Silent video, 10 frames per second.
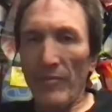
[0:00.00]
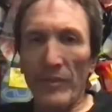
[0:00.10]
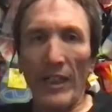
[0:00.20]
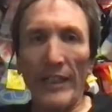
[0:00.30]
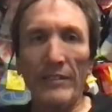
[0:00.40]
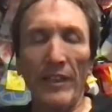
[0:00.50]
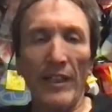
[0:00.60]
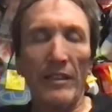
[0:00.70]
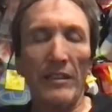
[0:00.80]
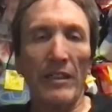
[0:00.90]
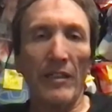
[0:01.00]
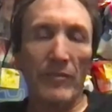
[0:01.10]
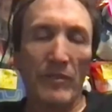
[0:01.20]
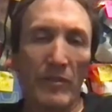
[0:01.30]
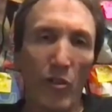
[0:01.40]
high-tech
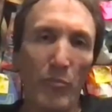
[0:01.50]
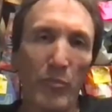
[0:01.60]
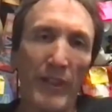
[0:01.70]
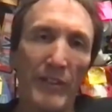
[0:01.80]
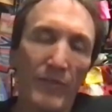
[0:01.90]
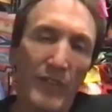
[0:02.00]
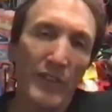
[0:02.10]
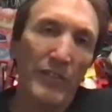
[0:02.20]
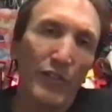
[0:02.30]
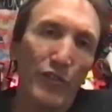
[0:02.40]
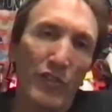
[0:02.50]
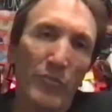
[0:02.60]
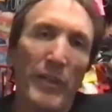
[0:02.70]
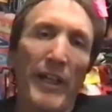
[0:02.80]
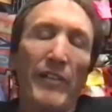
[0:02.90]
Lopez Vizsla Surf
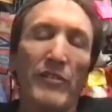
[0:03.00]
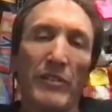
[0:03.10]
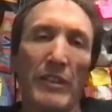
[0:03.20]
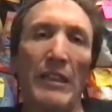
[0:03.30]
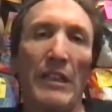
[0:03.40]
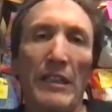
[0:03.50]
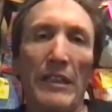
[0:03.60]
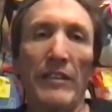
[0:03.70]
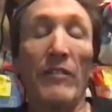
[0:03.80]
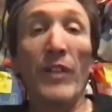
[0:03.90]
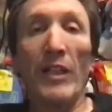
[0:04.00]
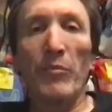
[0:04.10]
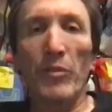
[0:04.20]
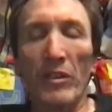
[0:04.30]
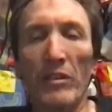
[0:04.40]
Bash in
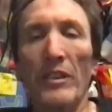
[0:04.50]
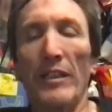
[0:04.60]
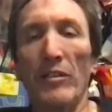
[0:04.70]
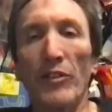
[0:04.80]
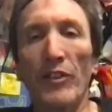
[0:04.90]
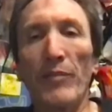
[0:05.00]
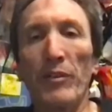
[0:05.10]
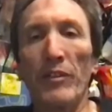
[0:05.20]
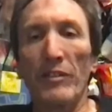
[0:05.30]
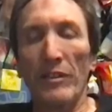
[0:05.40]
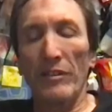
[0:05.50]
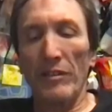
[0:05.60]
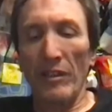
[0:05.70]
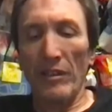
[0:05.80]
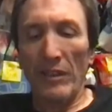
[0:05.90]
November at Hokipa. It's
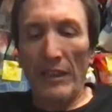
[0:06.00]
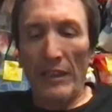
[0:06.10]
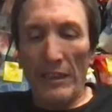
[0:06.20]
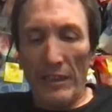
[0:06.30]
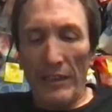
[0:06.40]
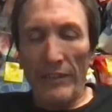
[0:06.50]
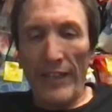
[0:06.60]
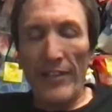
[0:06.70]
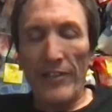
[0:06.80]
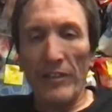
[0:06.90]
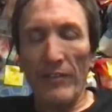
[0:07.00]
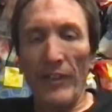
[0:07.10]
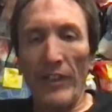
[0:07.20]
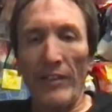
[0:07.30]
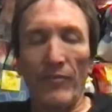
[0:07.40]
a sanctioned
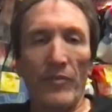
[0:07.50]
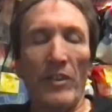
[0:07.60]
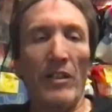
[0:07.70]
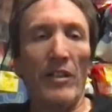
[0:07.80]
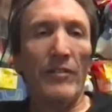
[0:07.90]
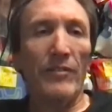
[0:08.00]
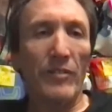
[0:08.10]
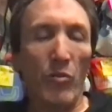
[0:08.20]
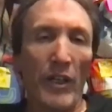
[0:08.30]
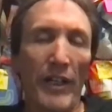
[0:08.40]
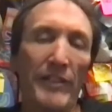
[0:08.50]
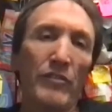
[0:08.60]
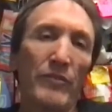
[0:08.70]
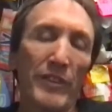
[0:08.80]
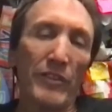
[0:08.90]
event. It's a Hawaii
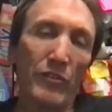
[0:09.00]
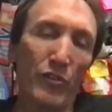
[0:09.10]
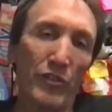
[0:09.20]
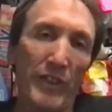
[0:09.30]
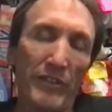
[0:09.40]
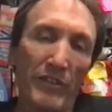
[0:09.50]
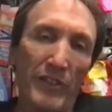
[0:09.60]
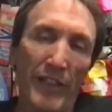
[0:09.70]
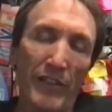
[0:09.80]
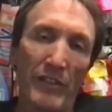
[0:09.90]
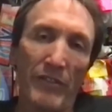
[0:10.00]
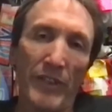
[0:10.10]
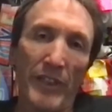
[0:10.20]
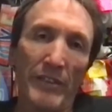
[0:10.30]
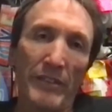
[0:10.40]
Surfing Association sanctioned
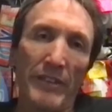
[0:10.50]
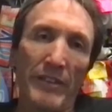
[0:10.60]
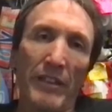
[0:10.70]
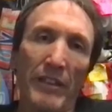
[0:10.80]
event, and